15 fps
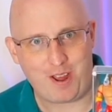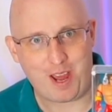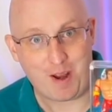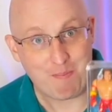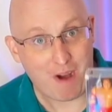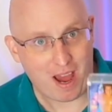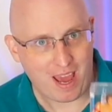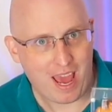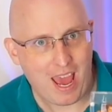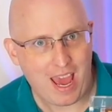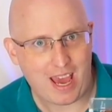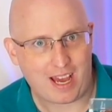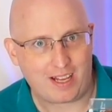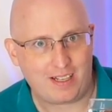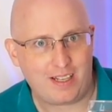in my
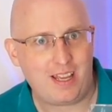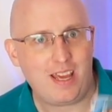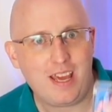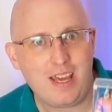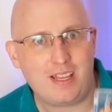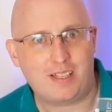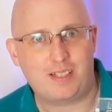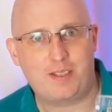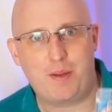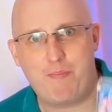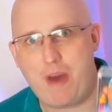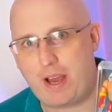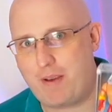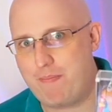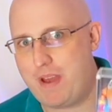hand is the
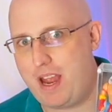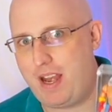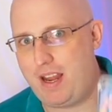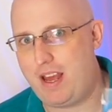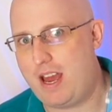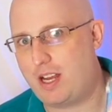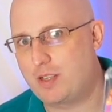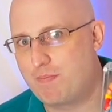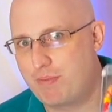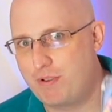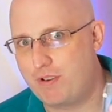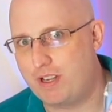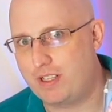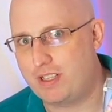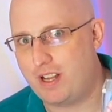Mega Maniacs
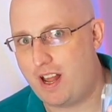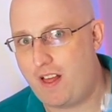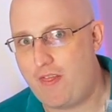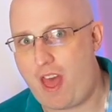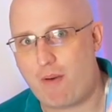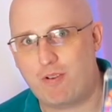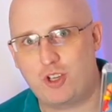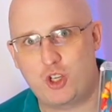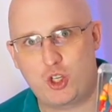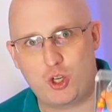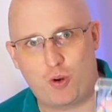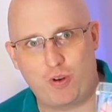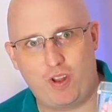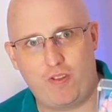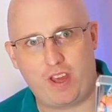Brutus that was
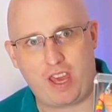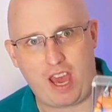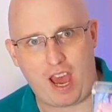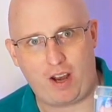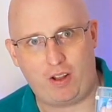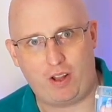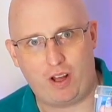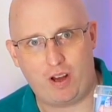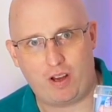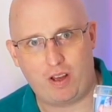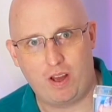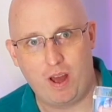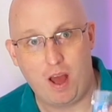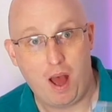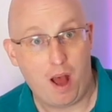shown in the catalog.
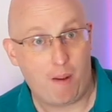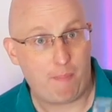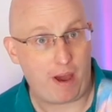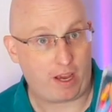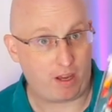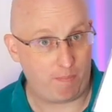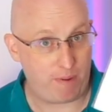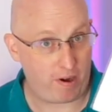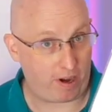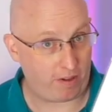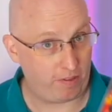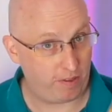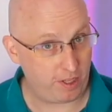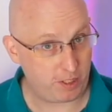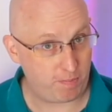By
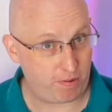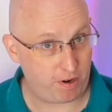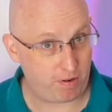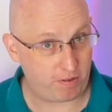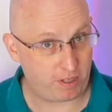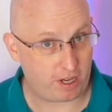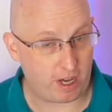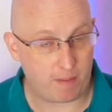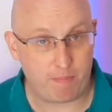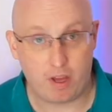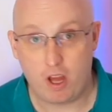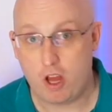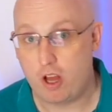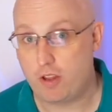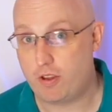comparing this prototype
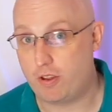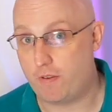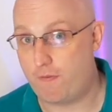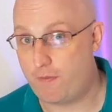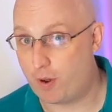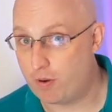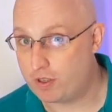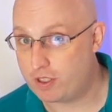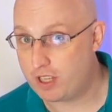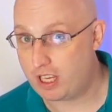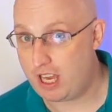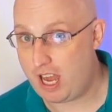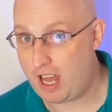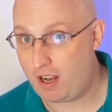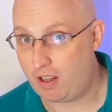to the photos in the
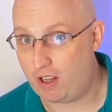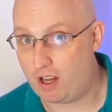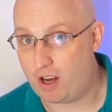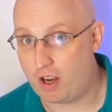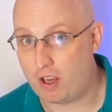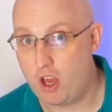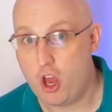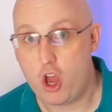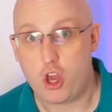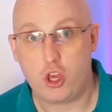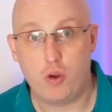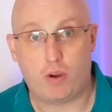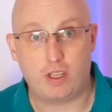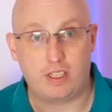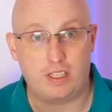catalog,
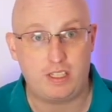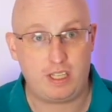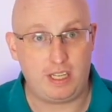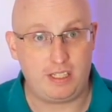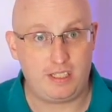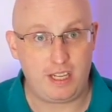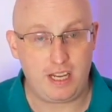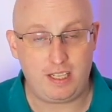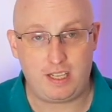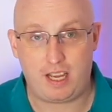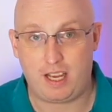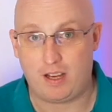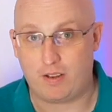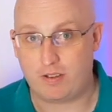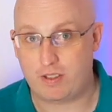you can see
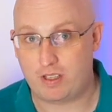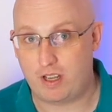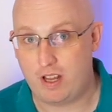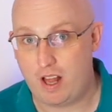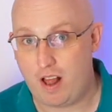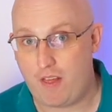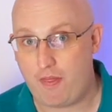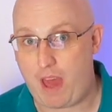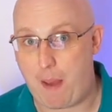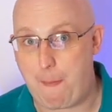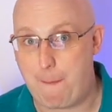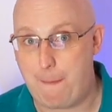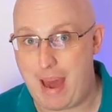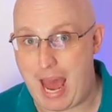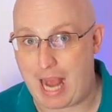details that
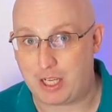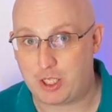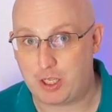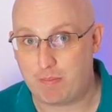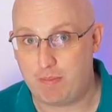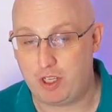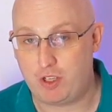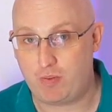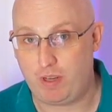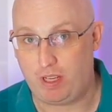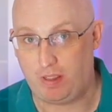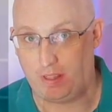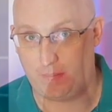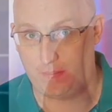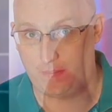match between them.